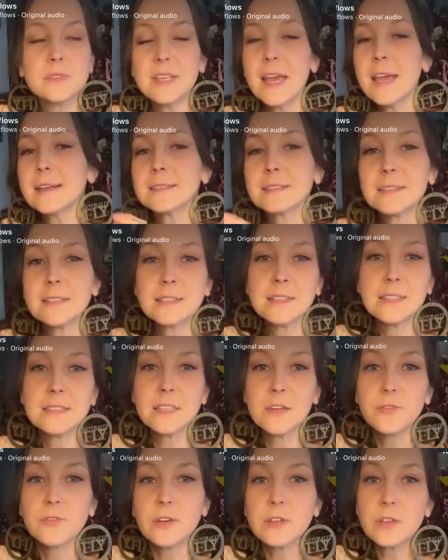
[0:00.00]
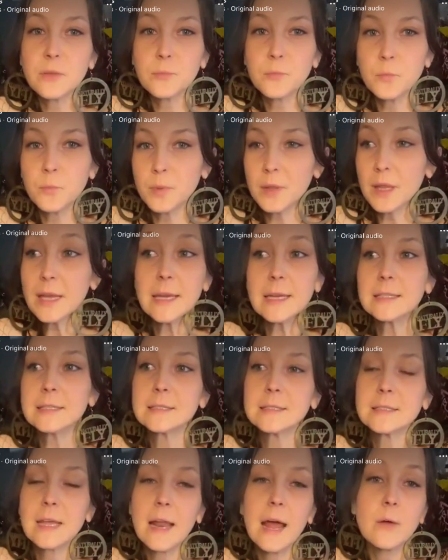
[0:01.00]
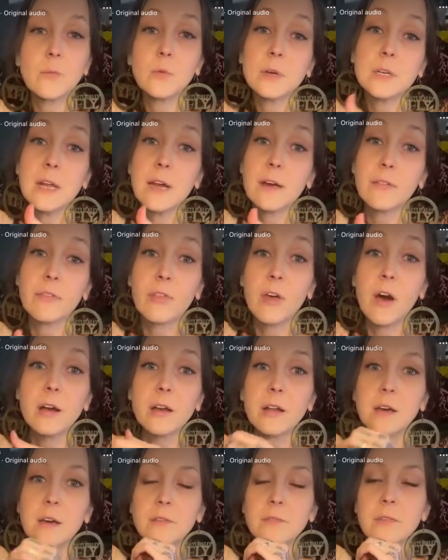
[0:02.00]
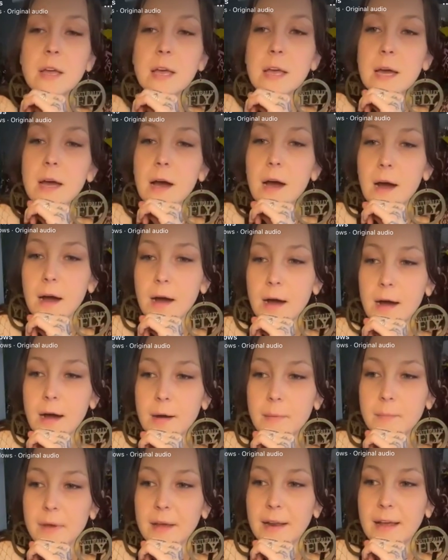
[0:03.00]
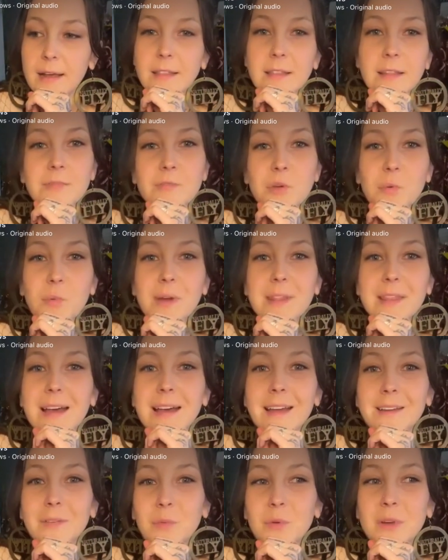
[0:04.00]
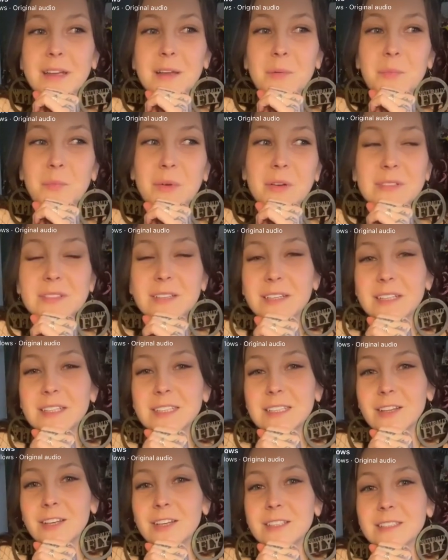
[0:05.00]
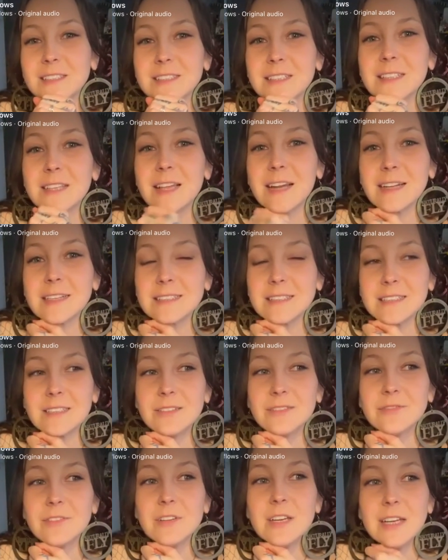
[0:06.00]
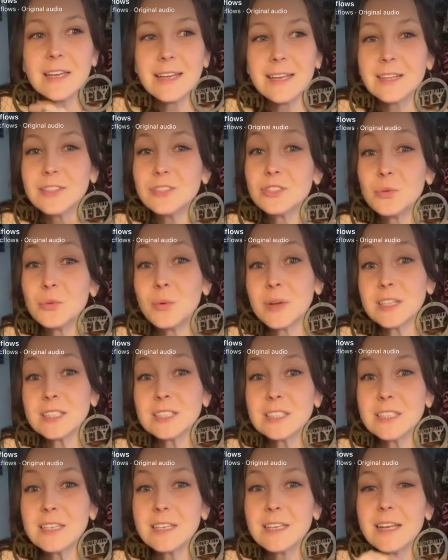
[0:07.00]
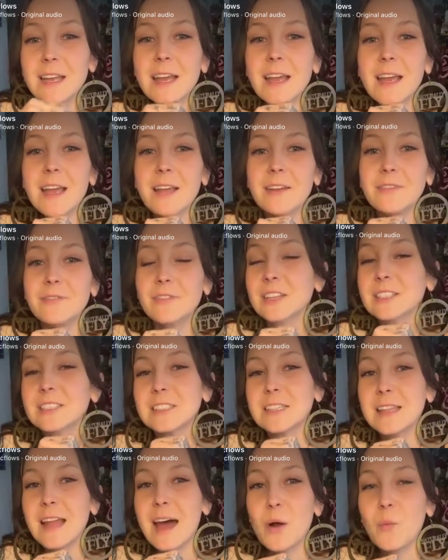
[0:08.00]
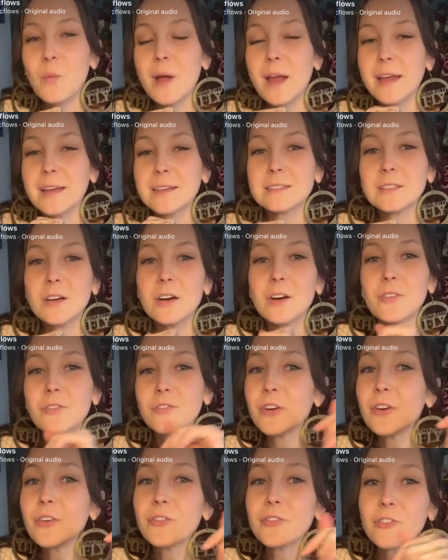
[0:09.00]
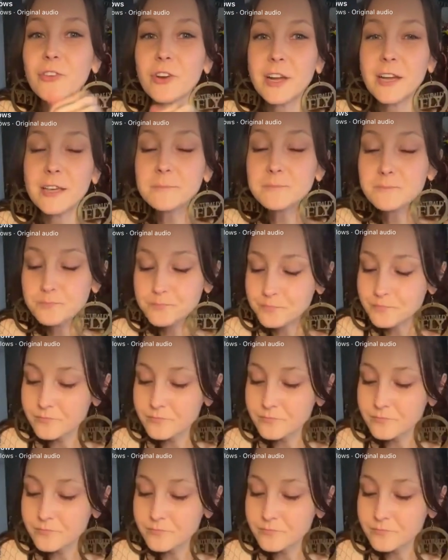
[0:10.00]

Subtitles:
takes it in a different place that I wouldn't have thought of. And I love the way that we can build on each other's collective intuition and vision that way. So feel free